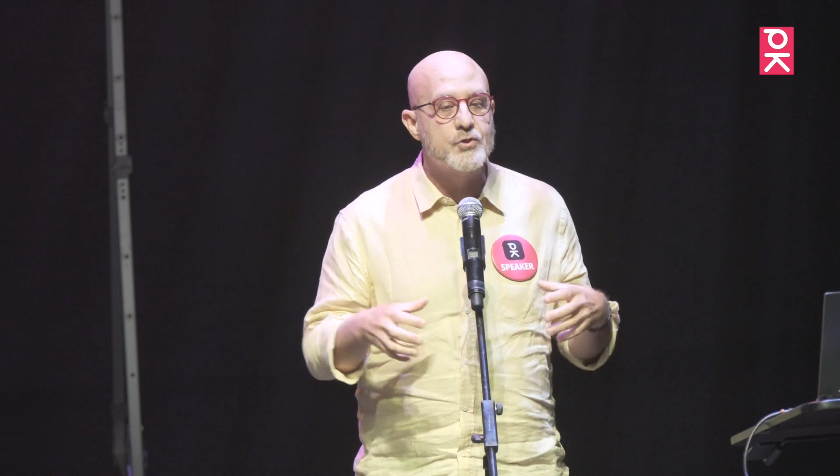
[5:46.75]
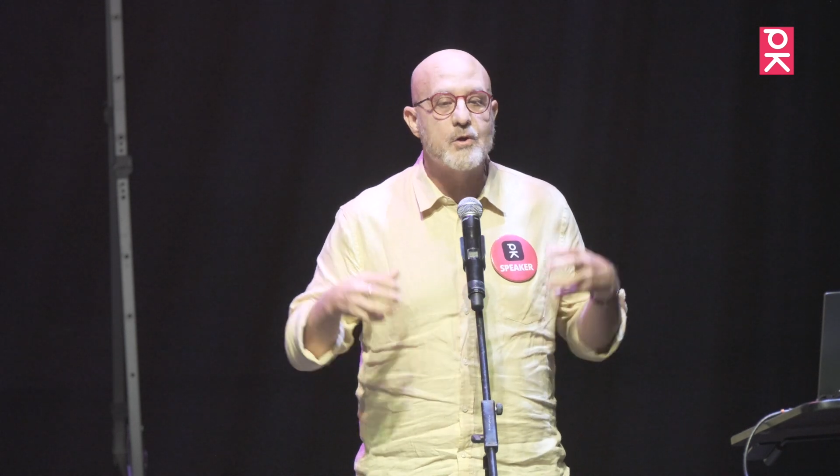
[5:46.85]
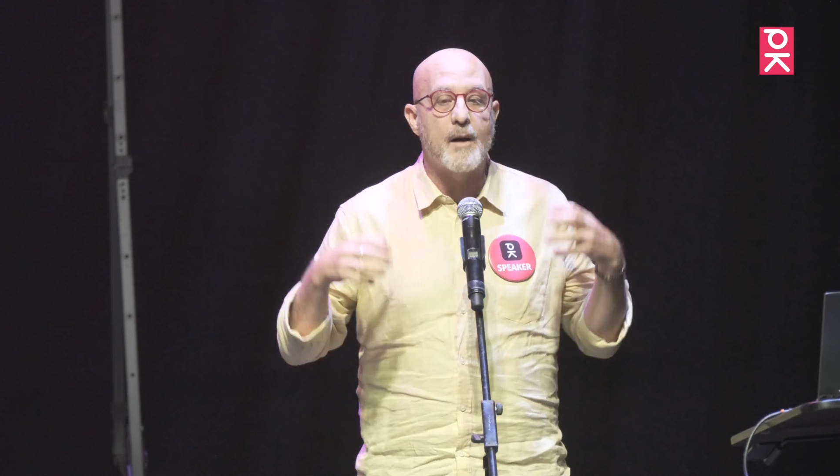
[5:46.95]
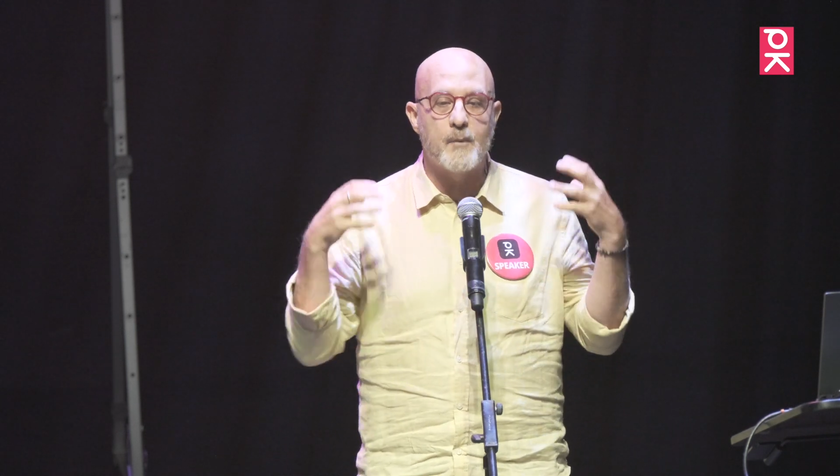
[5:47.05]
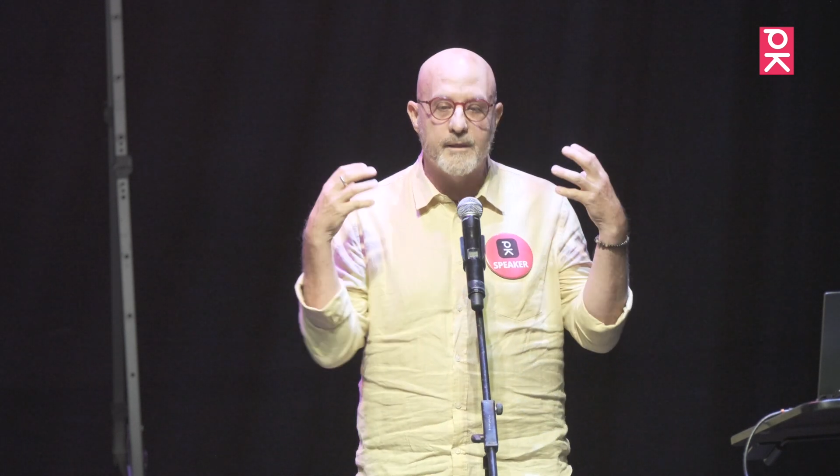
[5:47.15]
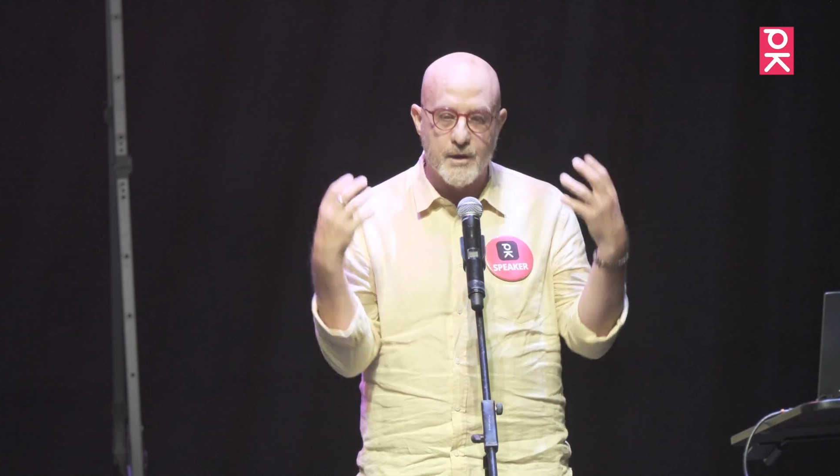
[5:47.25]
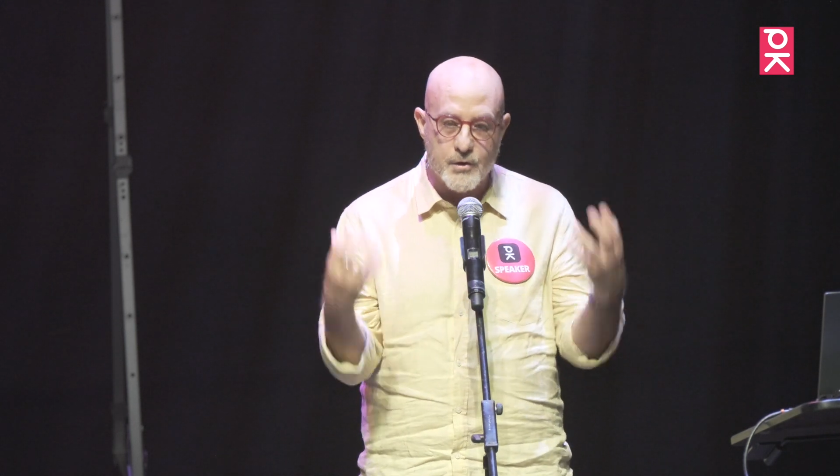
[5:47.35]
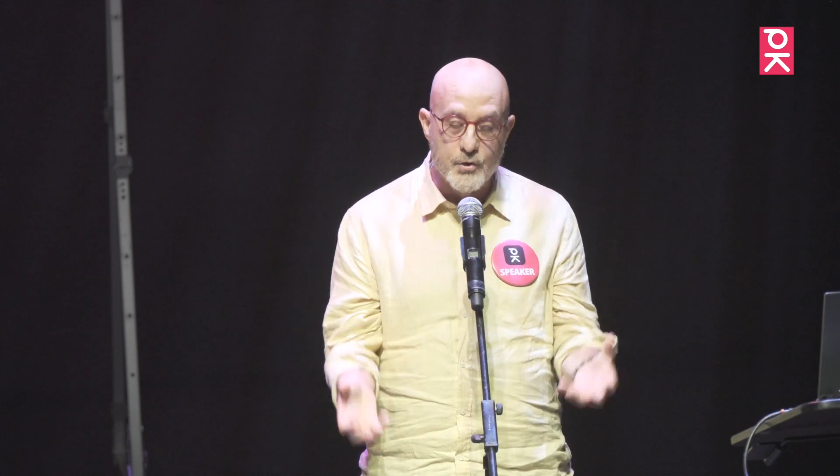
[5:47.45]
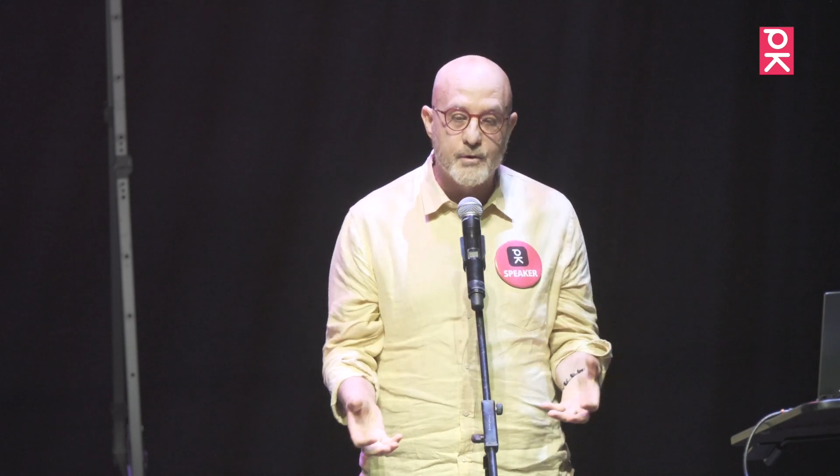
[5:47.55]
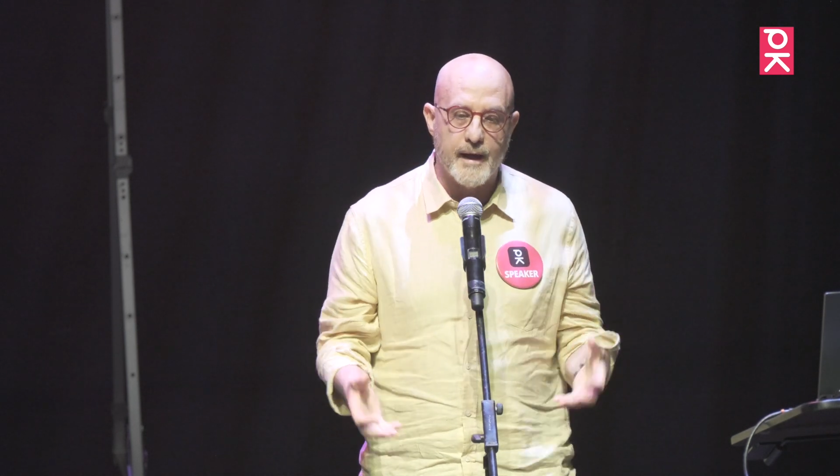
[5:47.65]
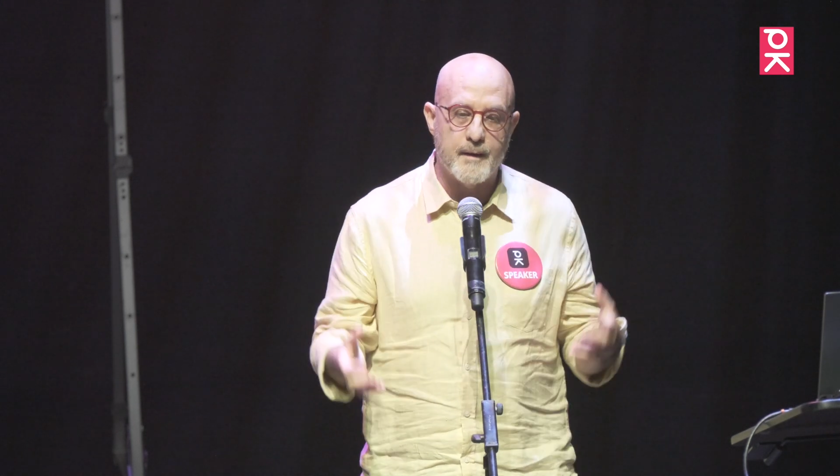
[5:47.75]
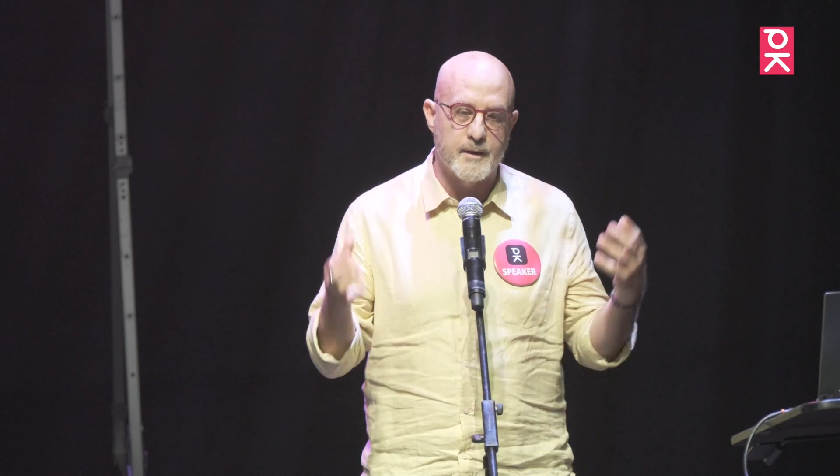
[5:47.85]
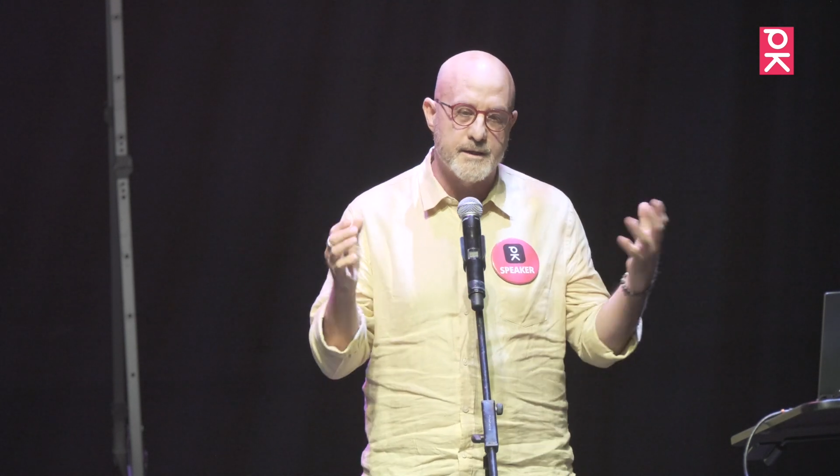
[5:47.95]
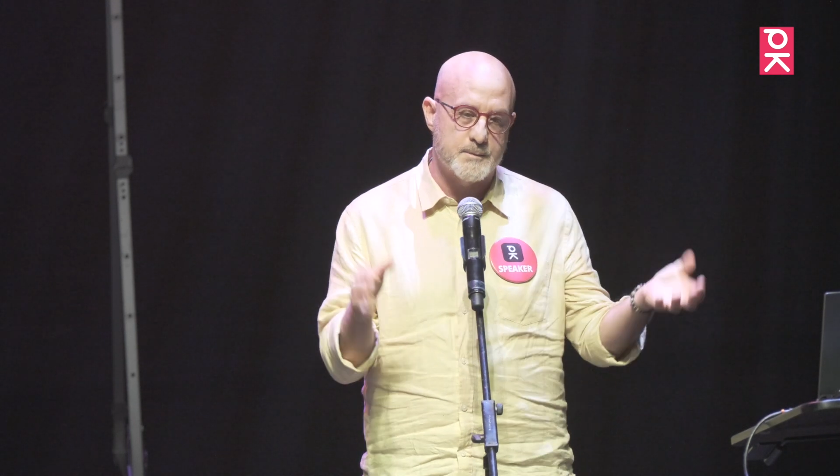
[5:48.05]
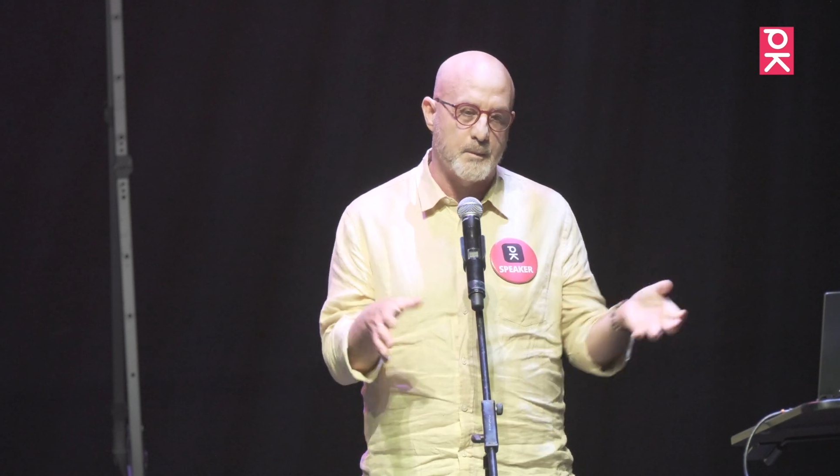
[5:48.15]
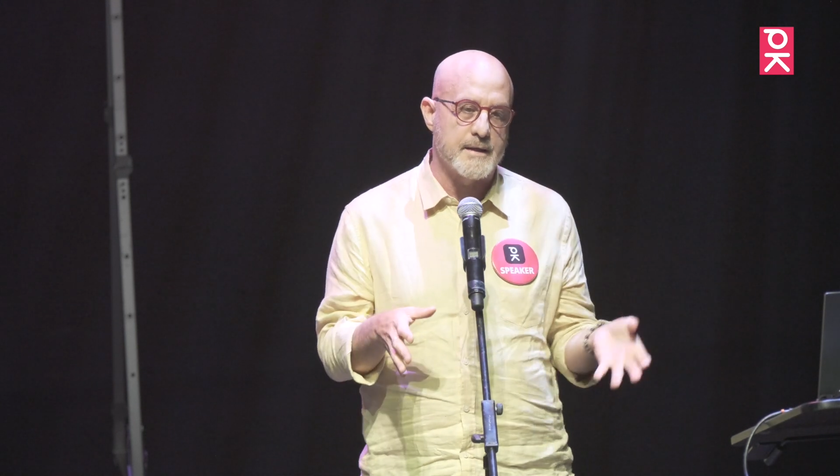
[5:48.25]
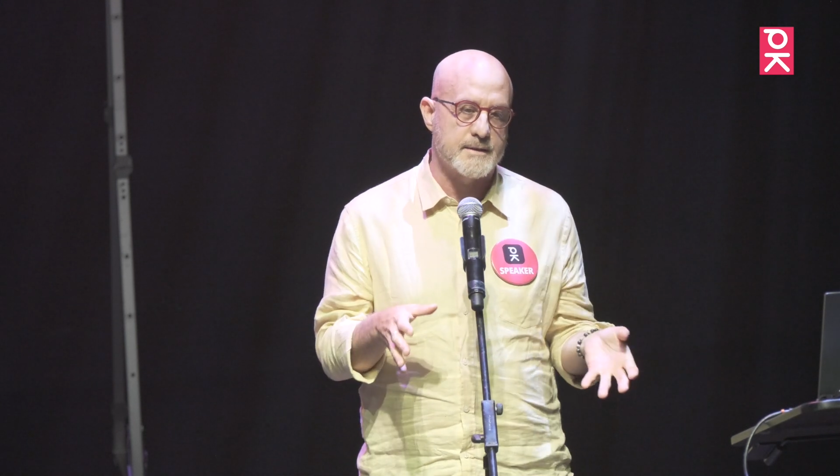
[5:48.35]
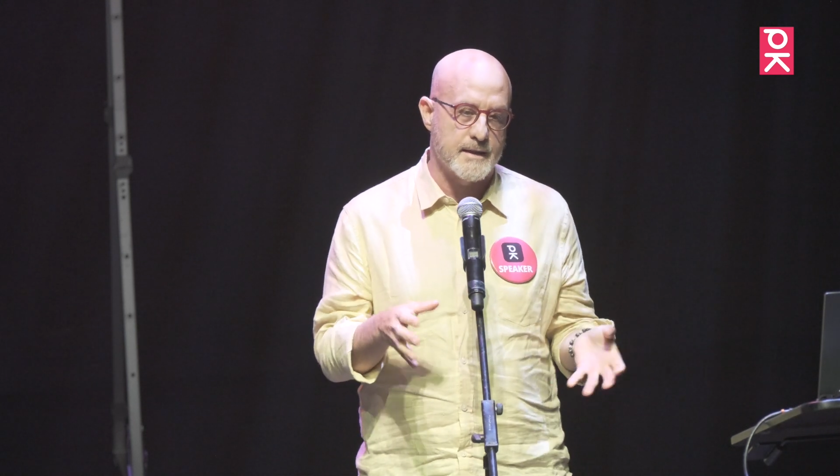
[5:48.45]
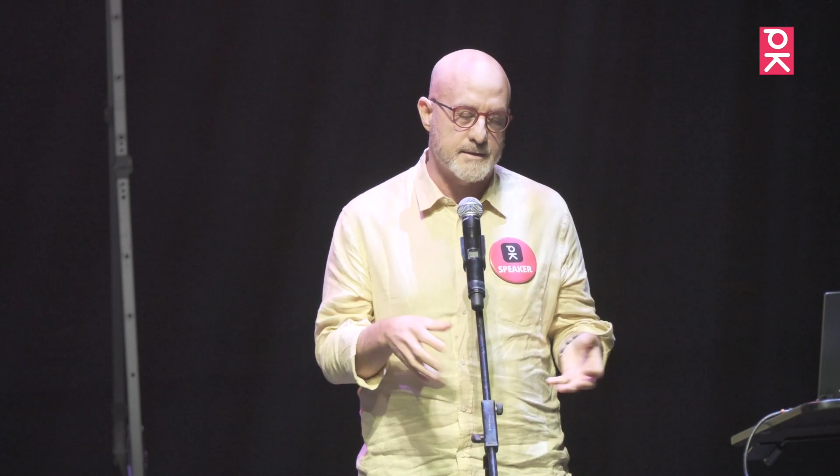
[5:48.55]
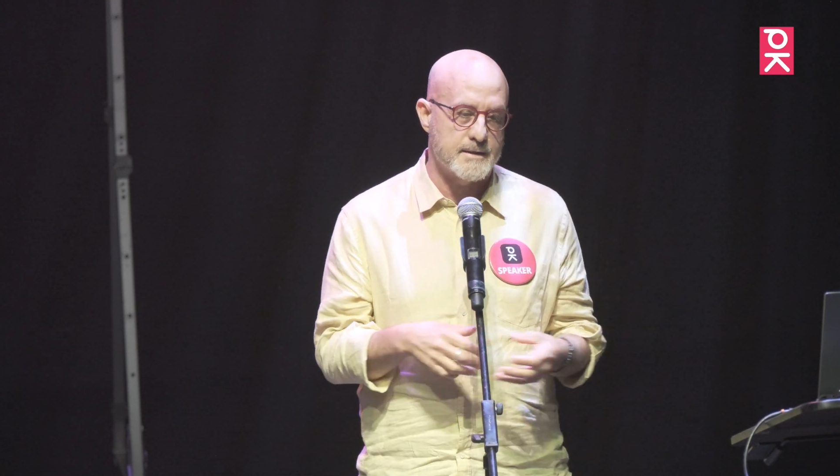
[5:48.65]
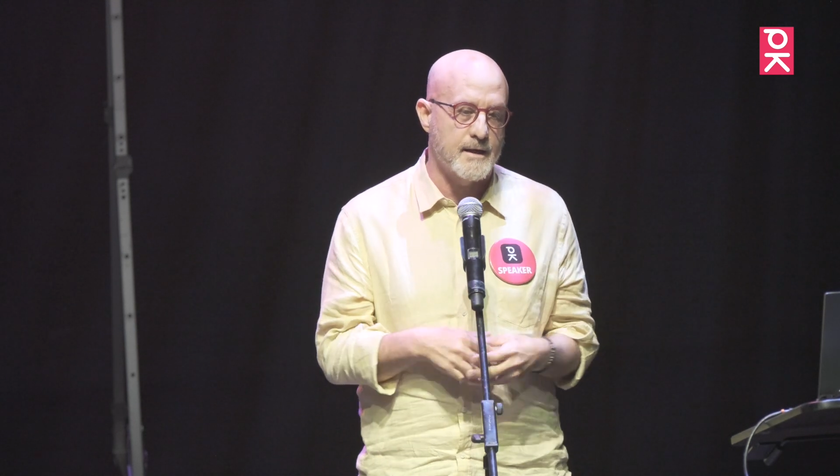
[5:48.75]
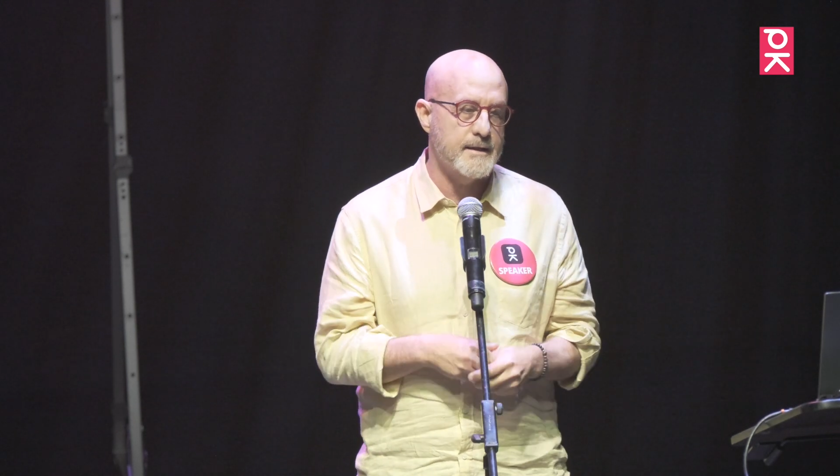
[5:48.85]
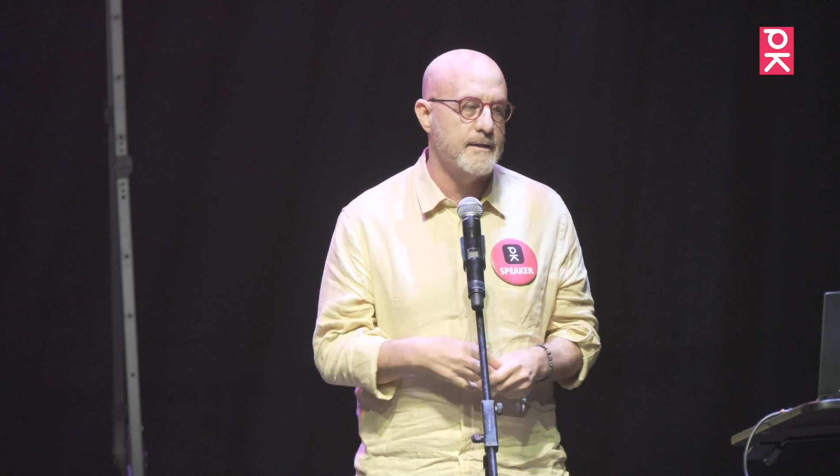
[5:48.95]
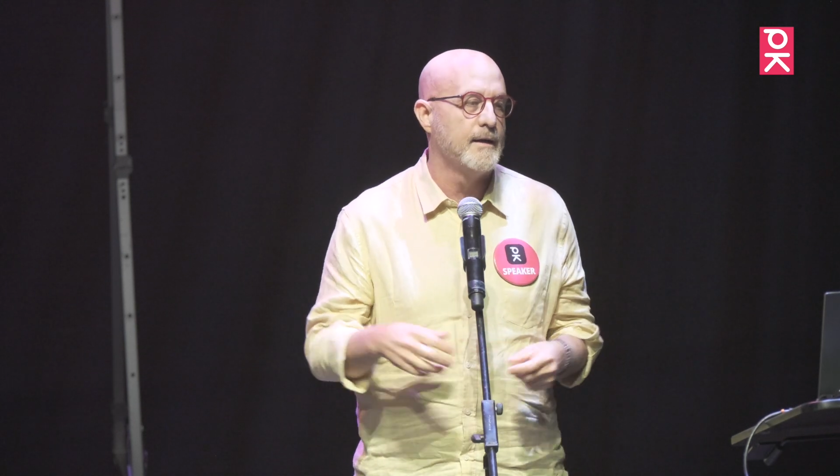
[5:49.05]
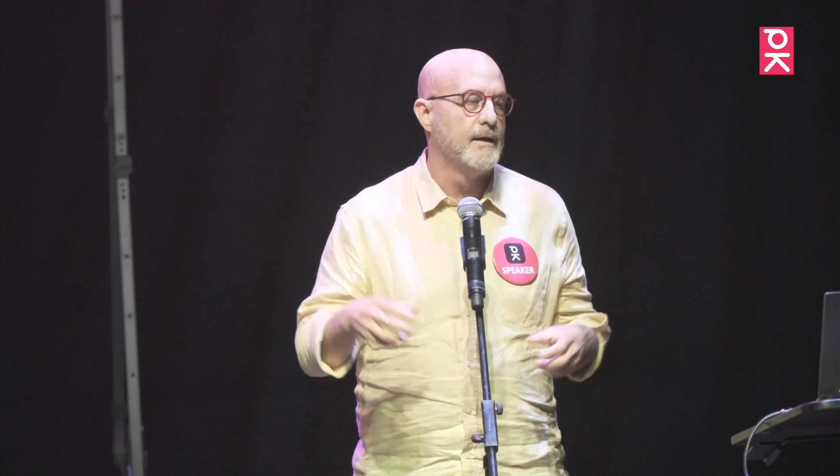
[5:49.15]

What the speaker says: drum with the new cable is placed outside.